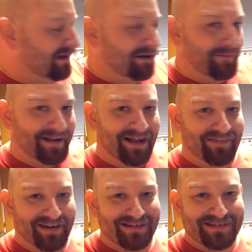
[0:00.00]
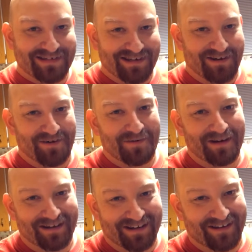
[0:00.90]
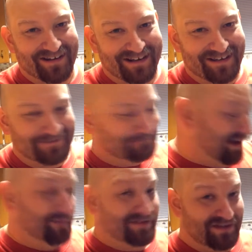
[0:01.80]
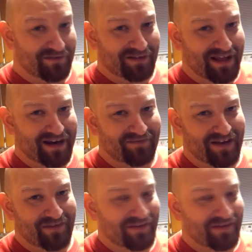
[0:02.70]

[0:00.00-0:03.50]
Oh my god, that is so good. I'm so glad I found